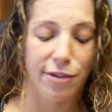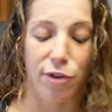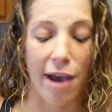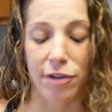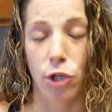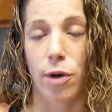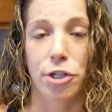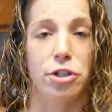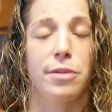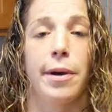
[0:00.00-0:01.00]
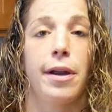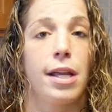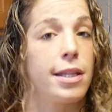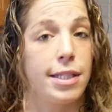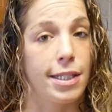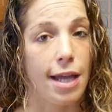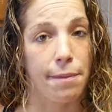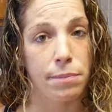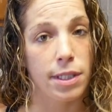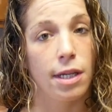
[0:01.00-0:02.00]
If you have any questions about any of the
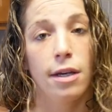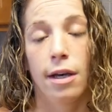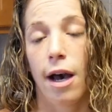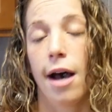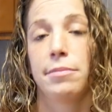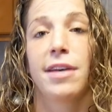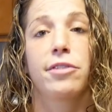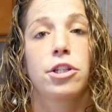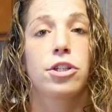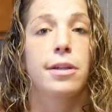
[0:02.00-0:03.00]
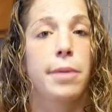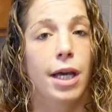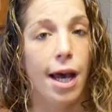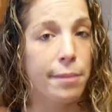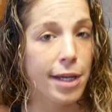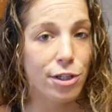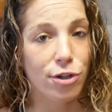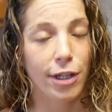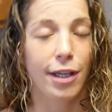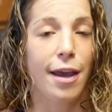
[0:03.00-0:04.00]
steps, definitely just leave me a comment
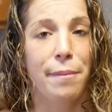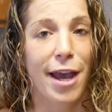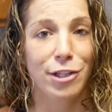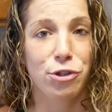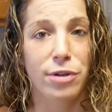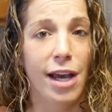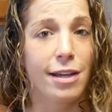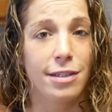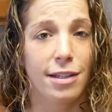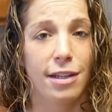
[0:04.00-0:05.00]
so I can get back to you guys.